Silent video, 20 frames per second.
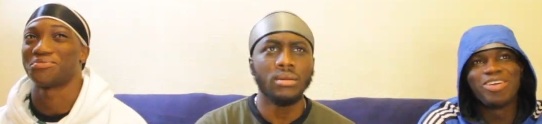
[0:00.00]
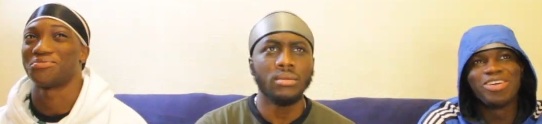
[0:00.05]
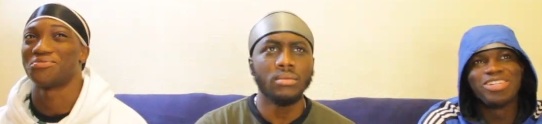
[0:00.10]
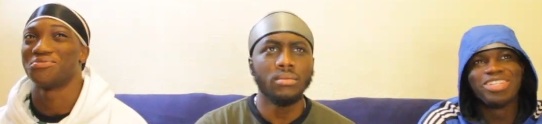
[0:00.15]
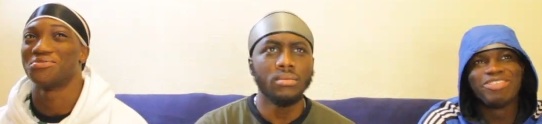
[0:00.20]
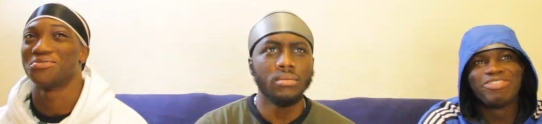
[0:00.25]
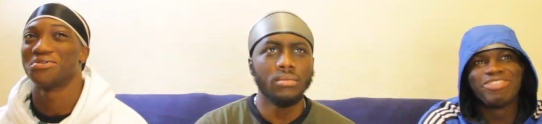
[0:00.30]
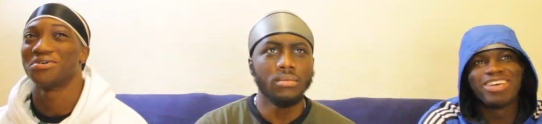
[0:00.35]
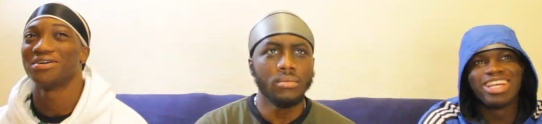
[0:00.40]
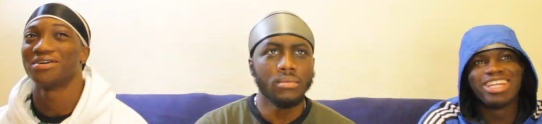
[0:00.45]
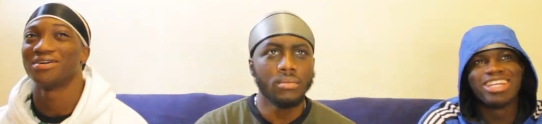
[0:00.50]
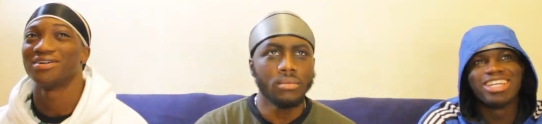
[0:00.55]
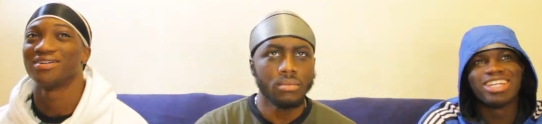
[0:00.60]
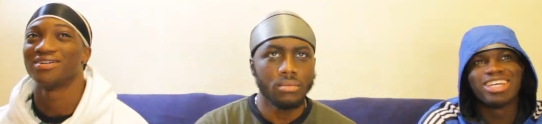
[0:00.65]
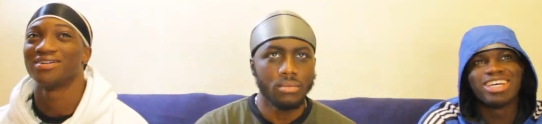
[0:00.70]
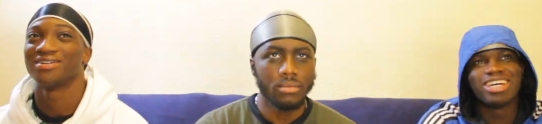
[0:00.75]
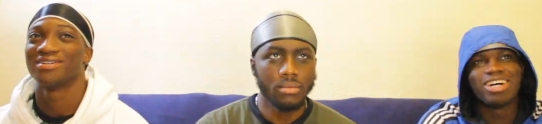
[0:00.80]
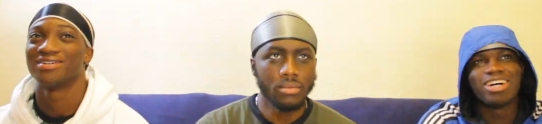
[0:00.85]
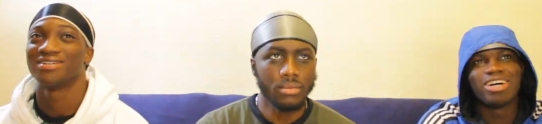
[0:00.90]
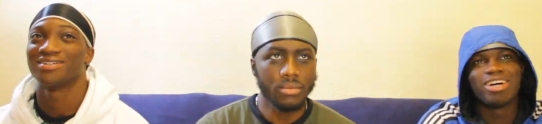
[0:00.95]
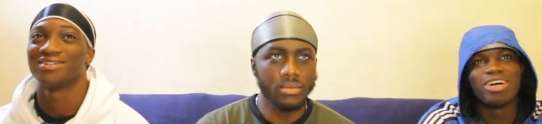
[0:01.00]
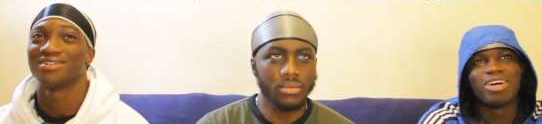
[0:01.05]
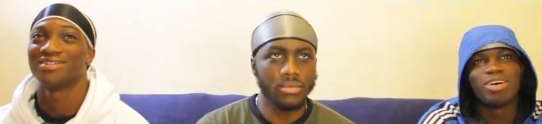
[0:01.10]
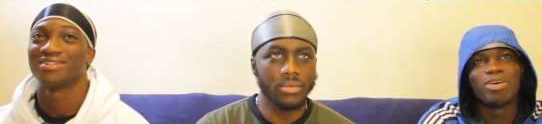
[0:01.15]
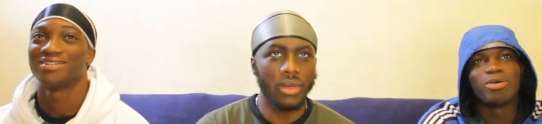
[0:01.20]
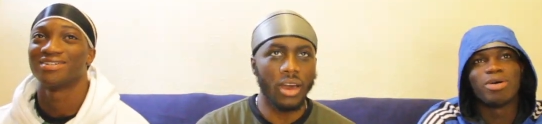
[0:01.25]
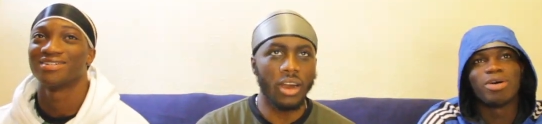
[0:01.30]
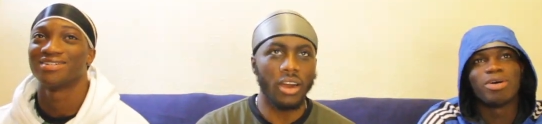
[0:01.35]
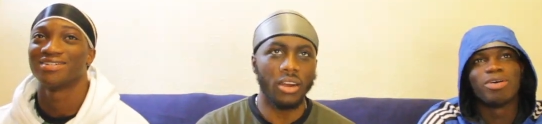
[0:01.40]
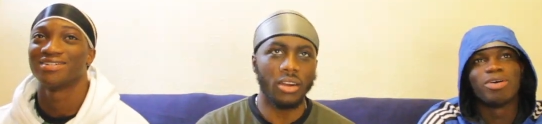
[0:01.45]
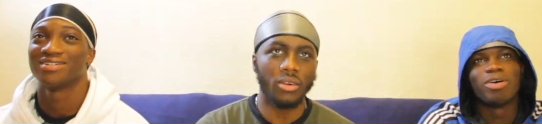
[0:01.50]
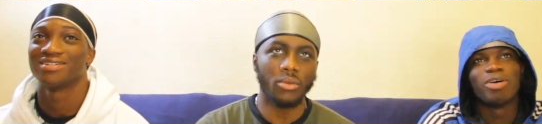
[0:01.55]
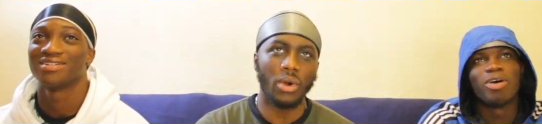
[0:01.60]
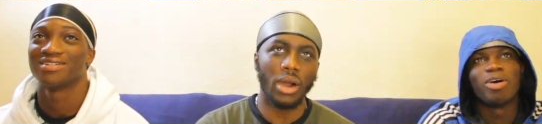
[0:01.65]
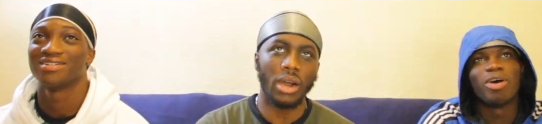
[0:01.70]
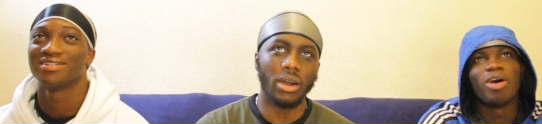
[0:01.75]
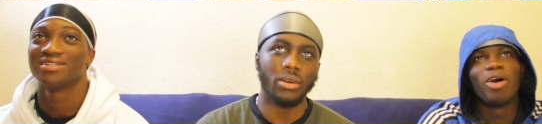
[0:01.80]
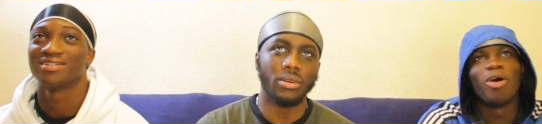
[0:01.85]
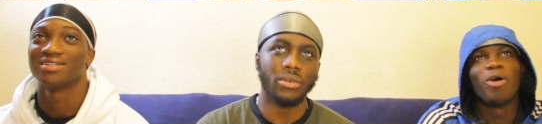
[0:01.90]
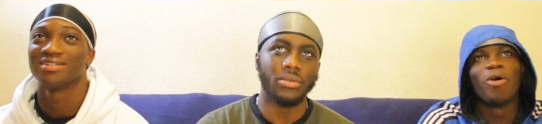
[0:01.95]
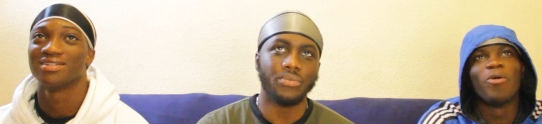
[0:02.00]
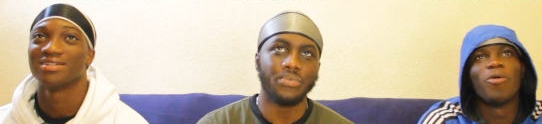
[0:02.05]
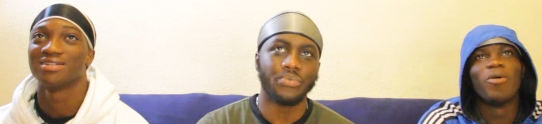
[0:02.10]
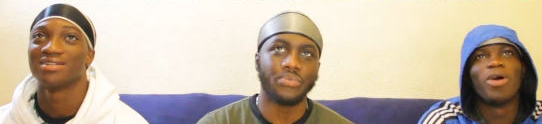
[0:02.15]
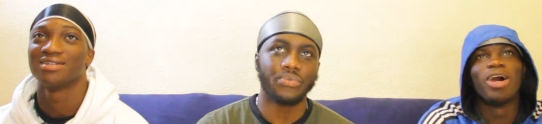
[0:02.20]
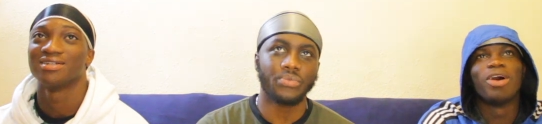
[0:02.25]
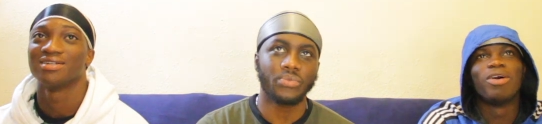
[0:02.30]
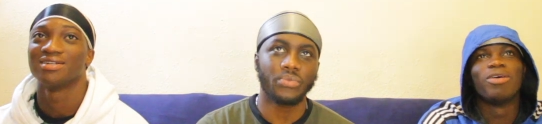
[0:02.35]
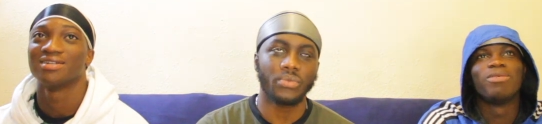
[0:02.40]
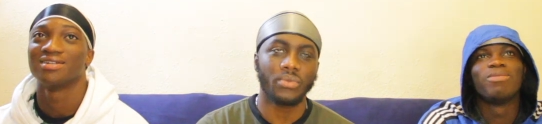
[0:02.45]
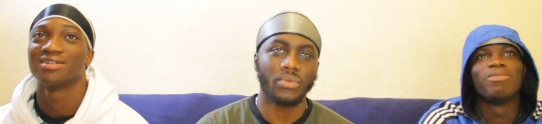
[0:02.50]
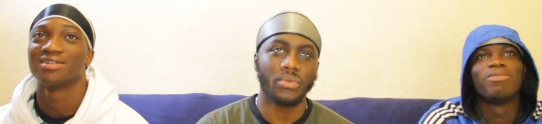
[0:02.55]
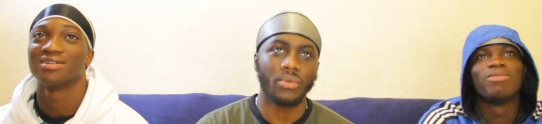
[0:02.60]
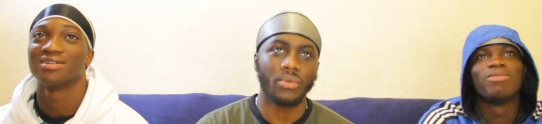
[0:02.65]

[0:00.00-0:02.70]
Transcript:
Speaker 1: could defend. Oh. oh, wow. Oh, wow.